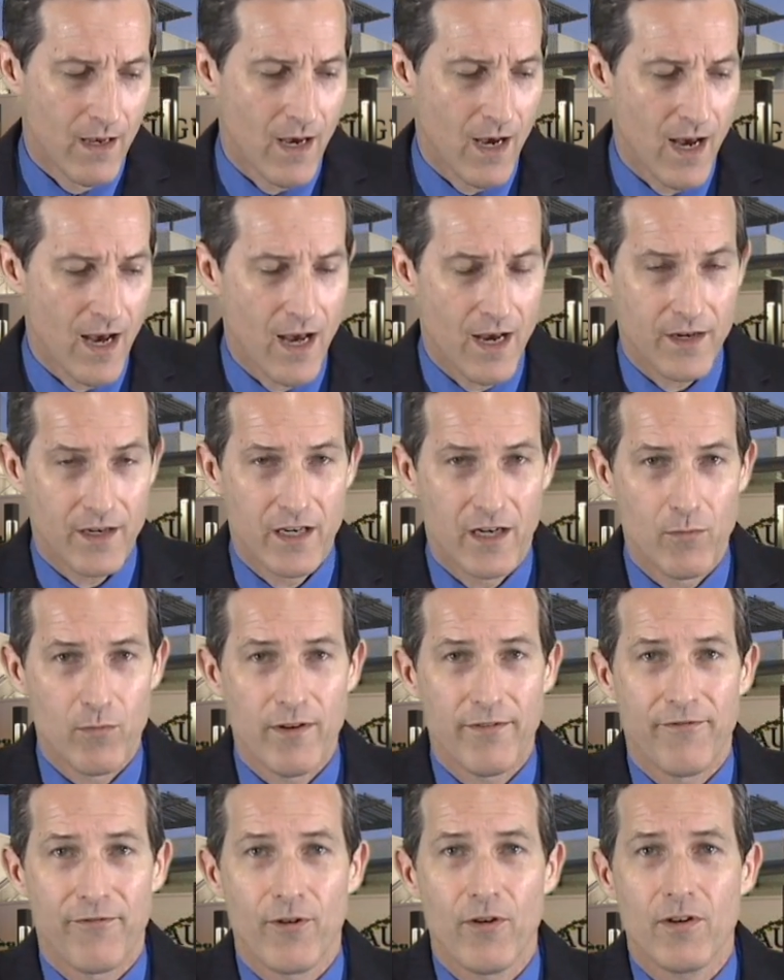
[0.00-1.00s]
Going to
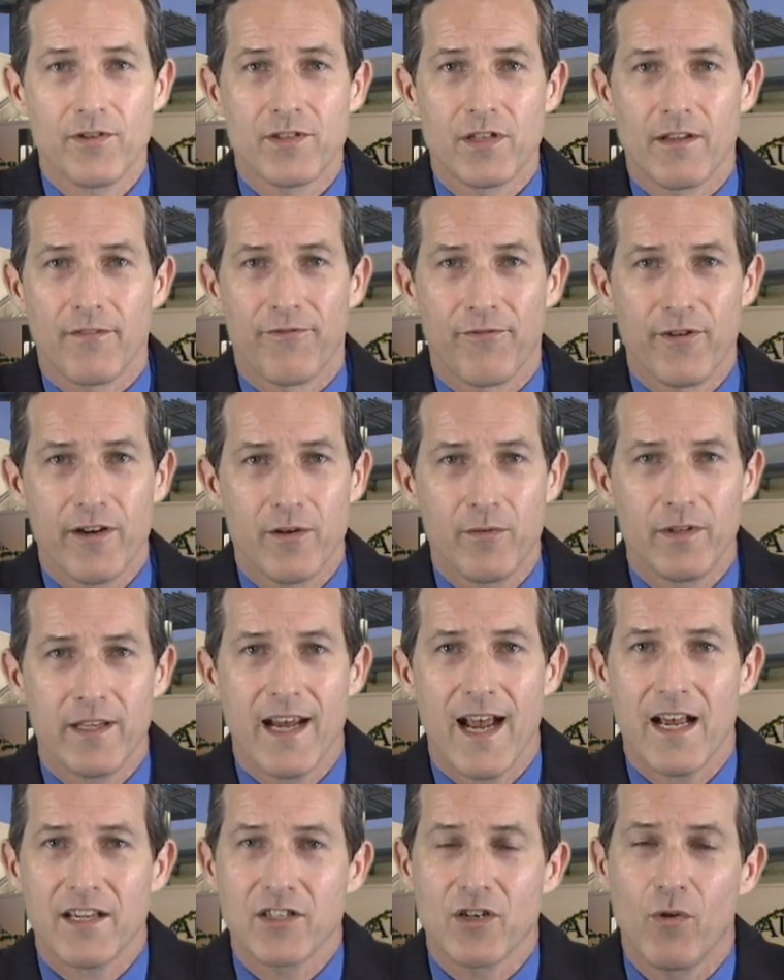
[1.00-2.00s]
refer to the frequently
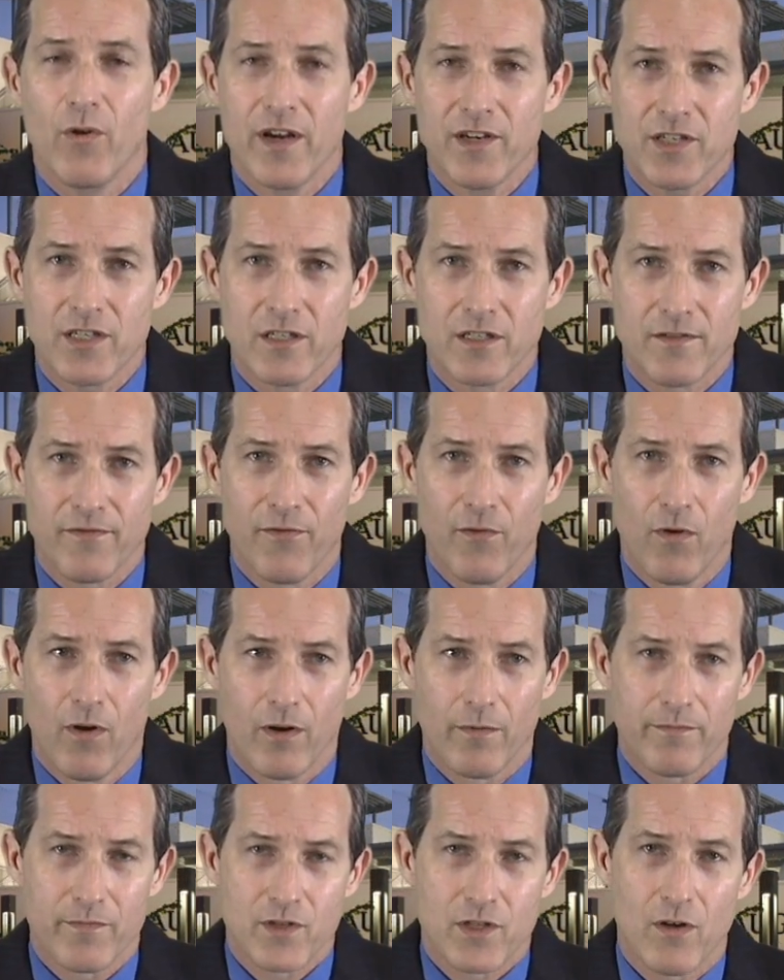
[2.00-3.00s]
asked questions
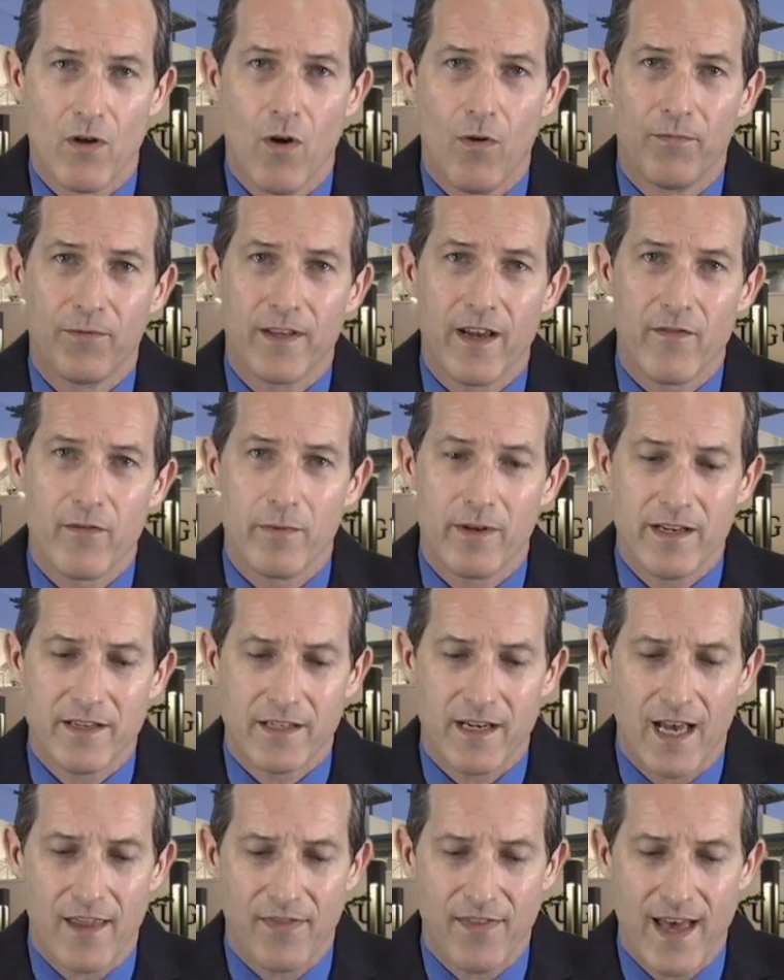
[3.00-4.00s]
form. So hopefully everybody's
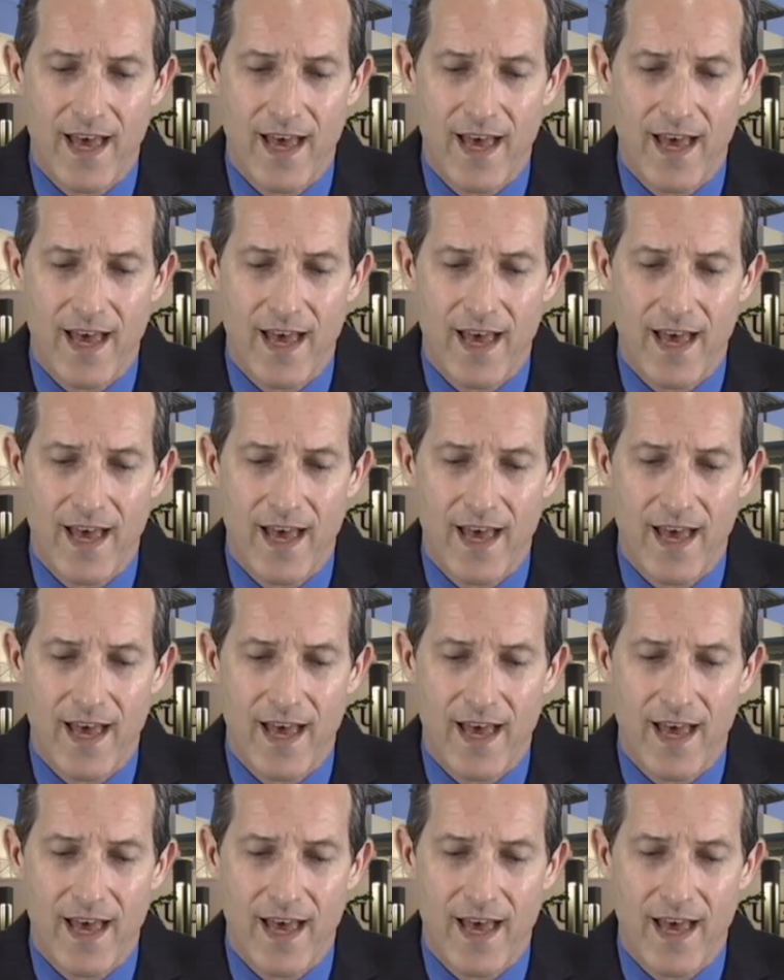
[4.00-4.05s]
got